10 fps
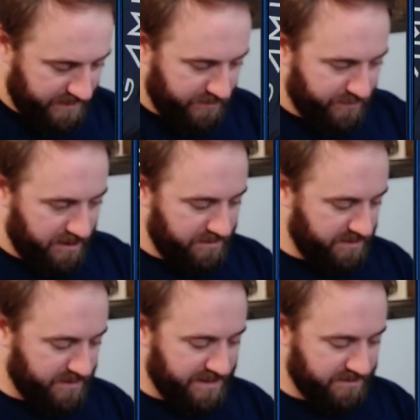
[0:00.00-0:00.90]
probably
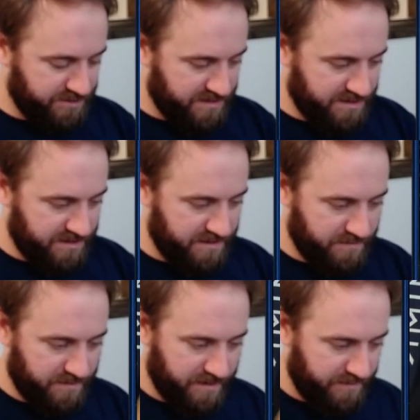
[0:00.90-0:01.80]
rather just
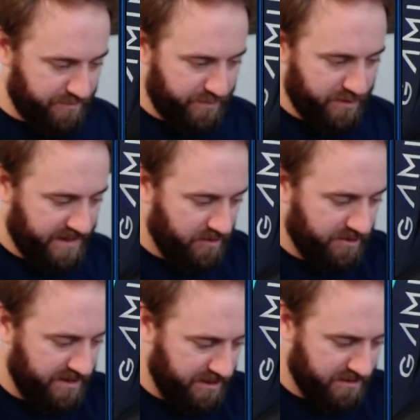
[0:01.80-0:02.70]
go like put a counter
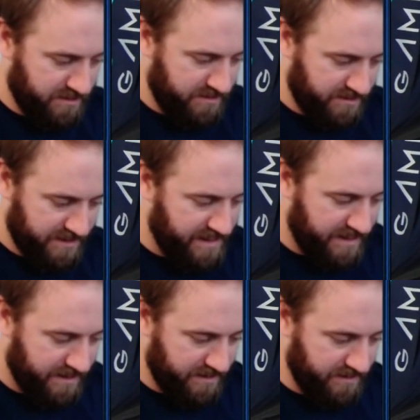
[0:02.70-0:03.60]
here,
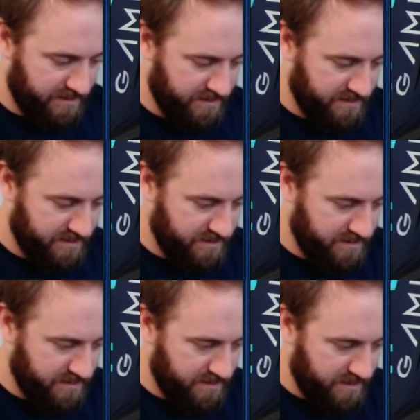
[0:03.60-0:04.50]
attack. Yeah,
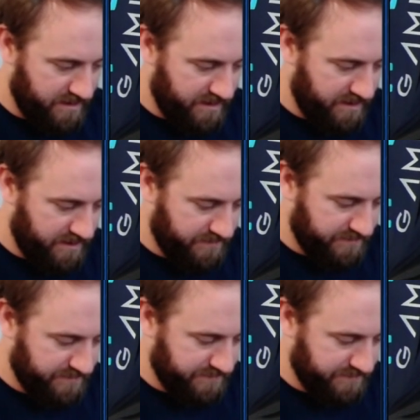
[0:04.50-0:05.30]
I